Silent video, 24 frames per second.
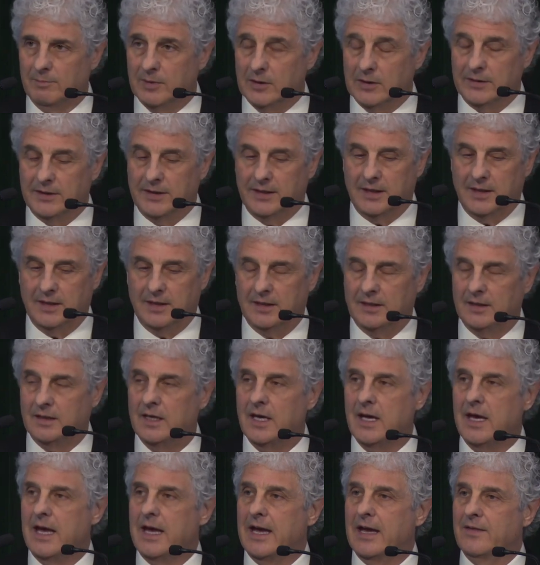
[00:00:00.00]

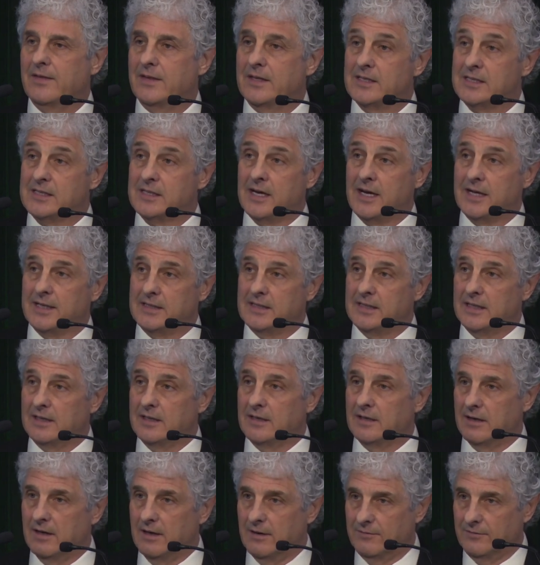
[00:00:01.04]
bullying and this
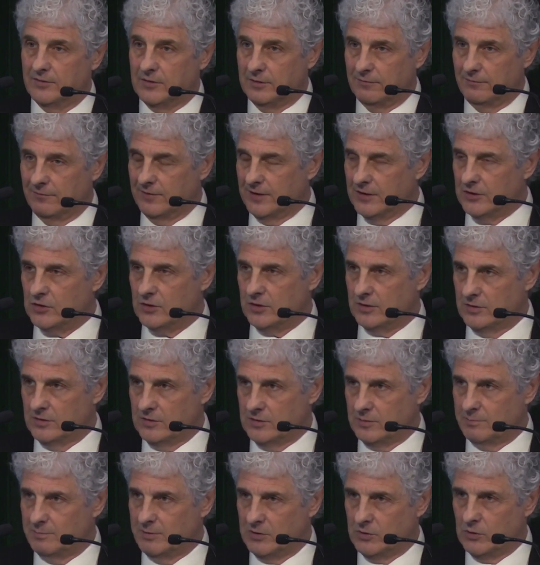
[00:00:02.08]
idea of
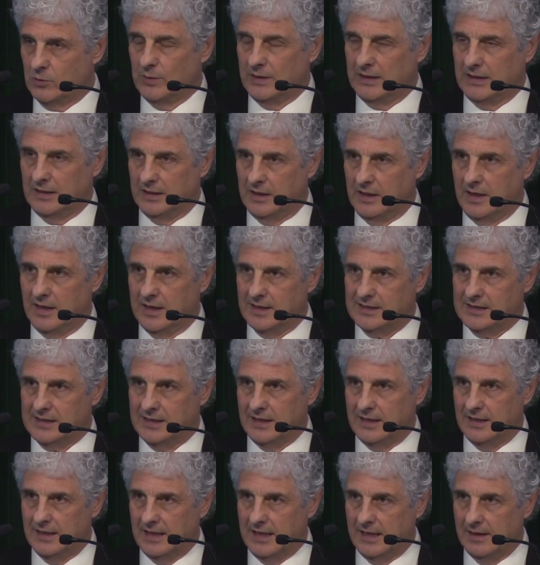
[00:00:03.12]
divisions between us
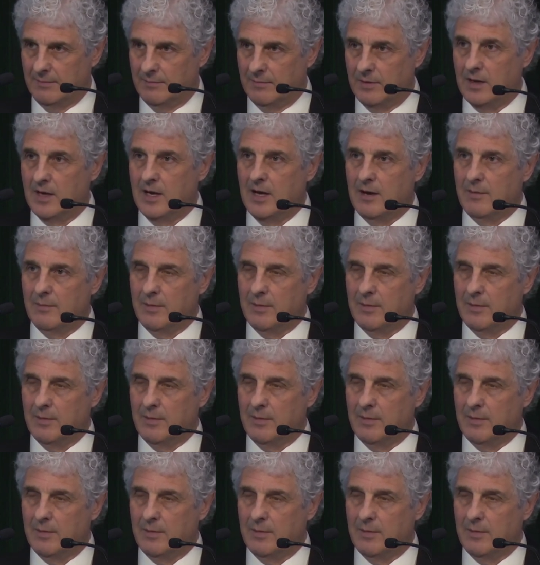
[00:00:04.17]
and them